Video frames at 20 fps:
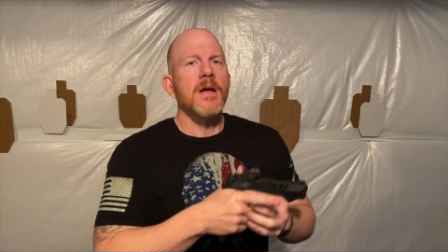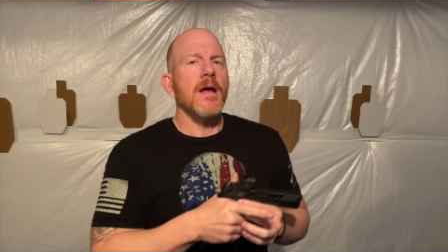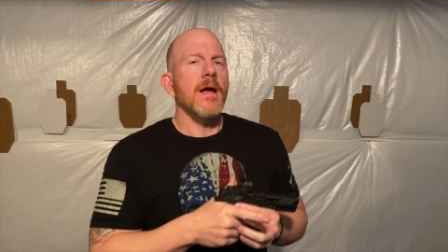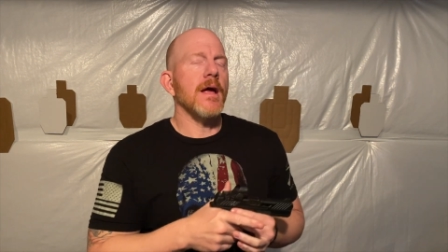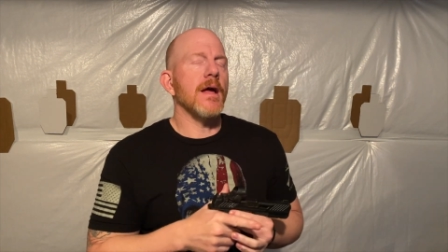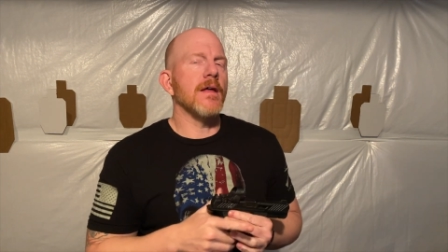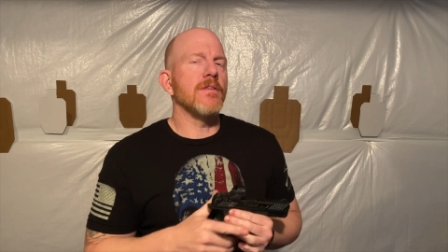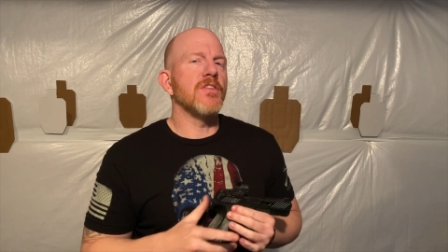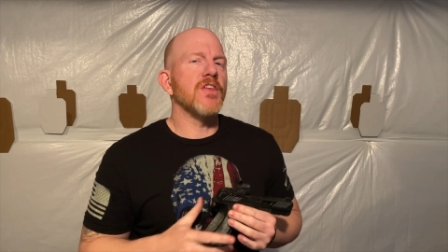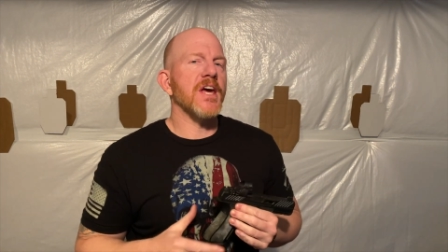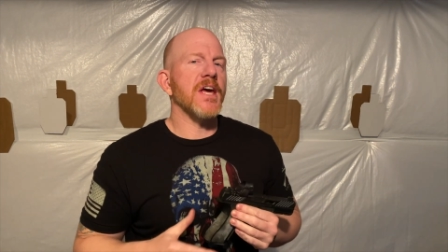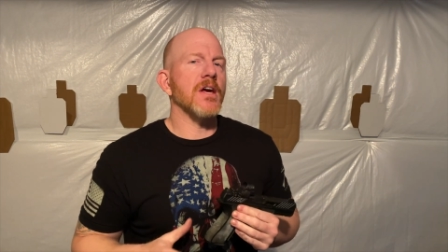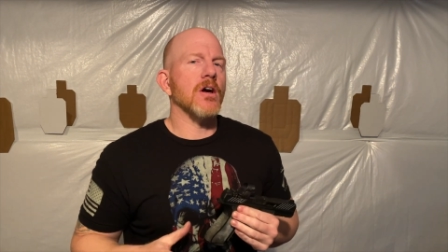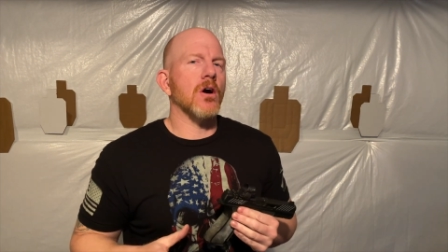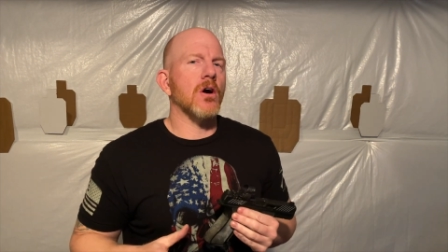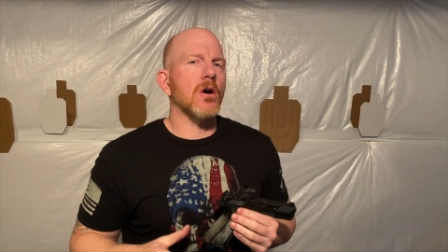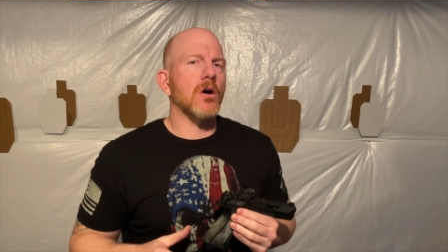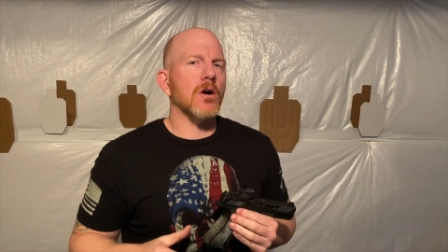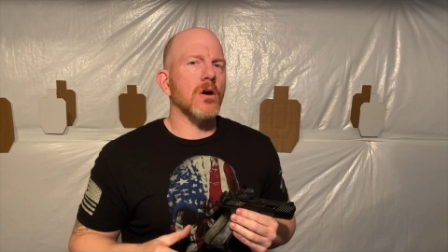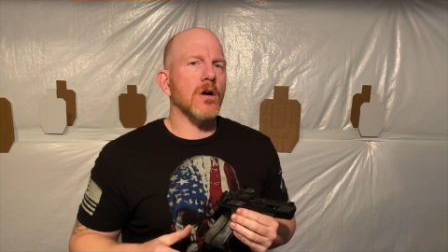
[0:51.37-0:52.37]
And they
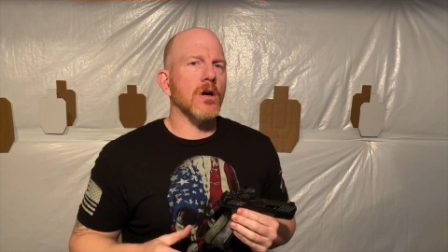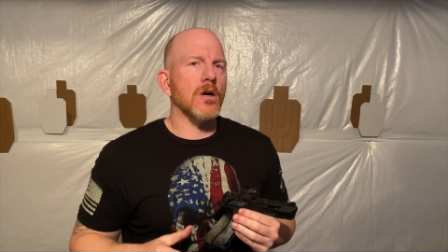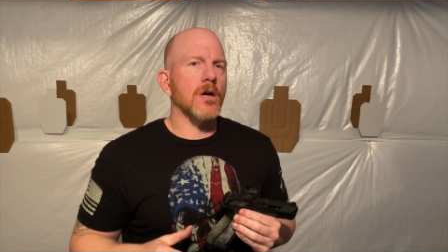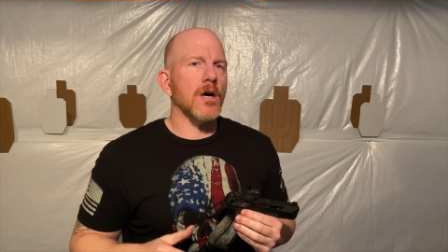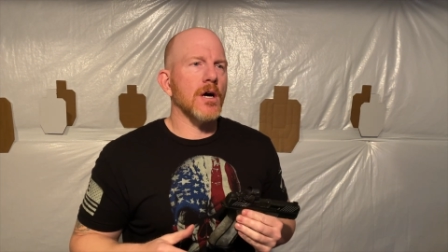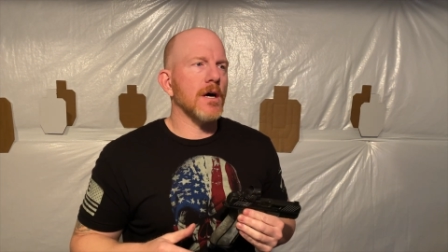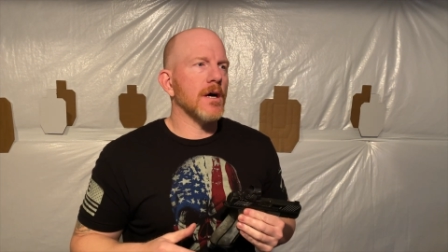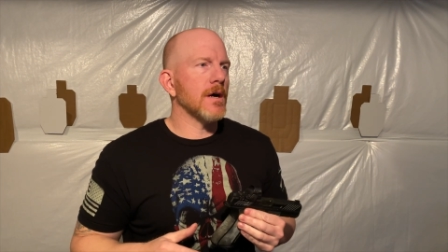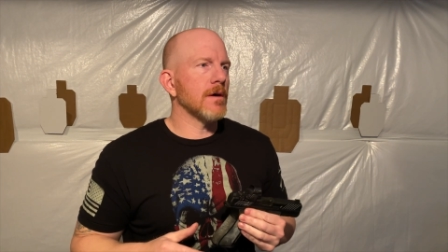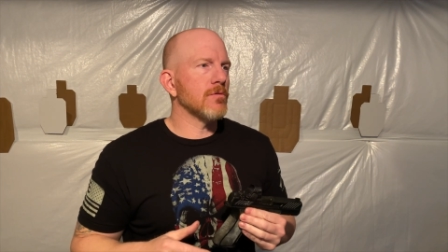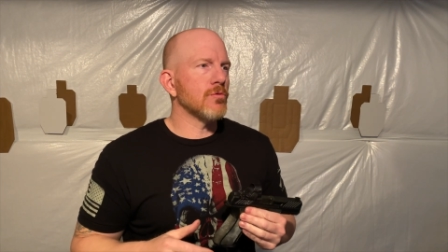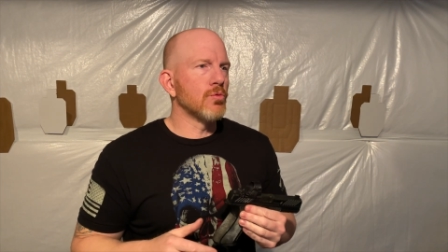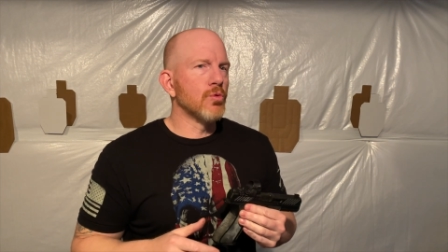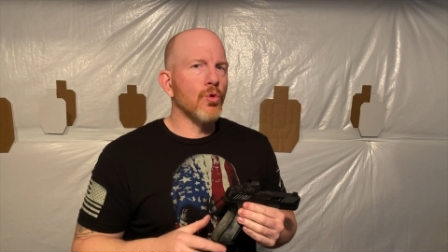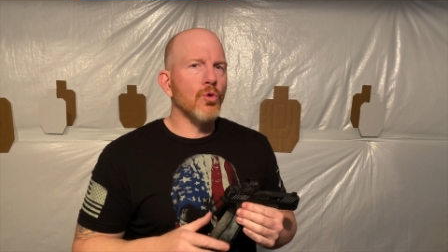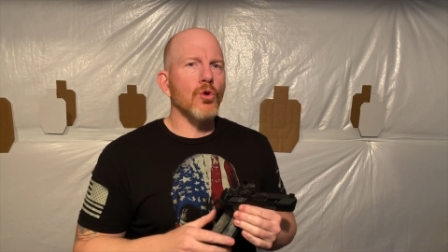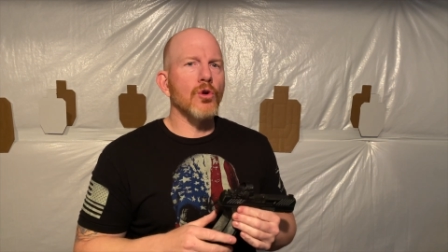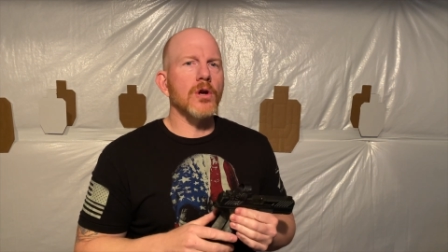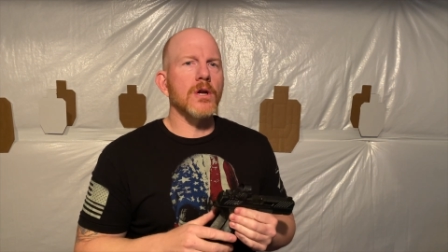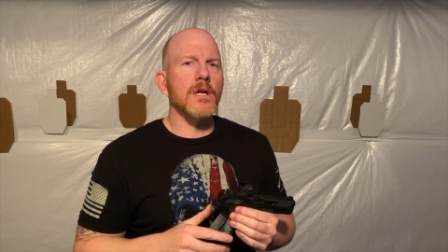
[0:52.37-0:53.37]
are uh,
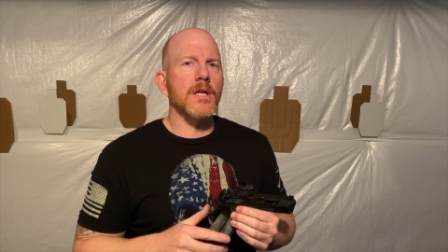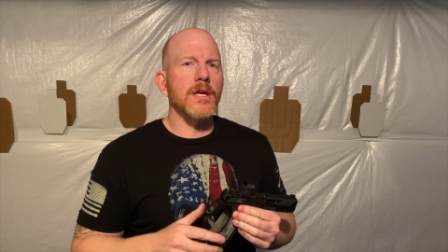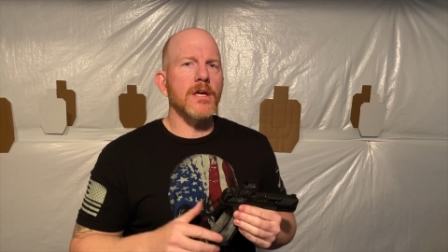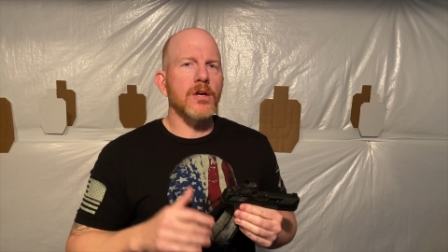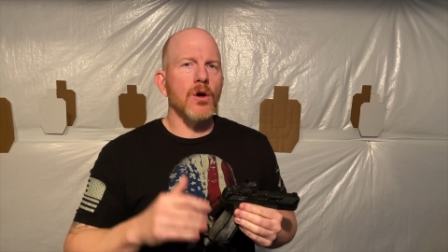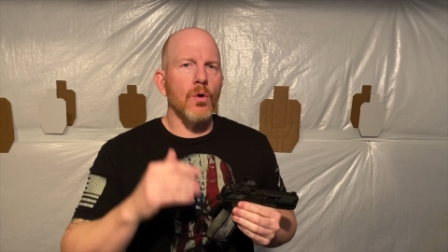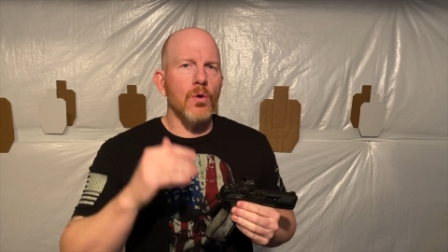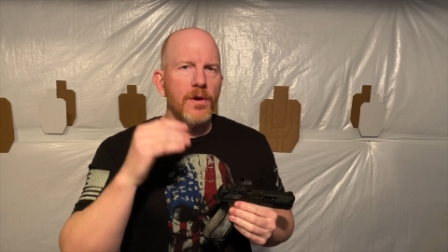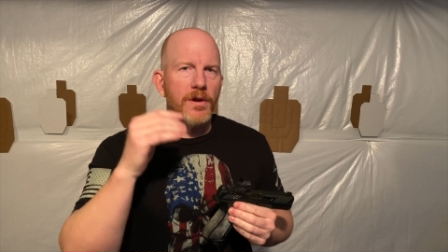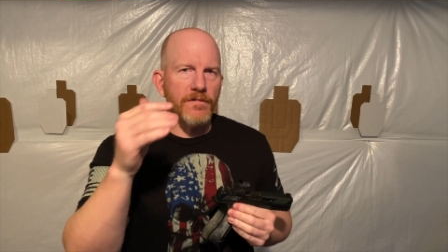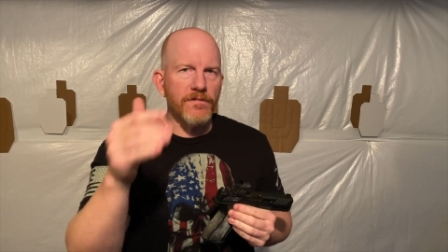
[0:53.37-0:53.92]
really going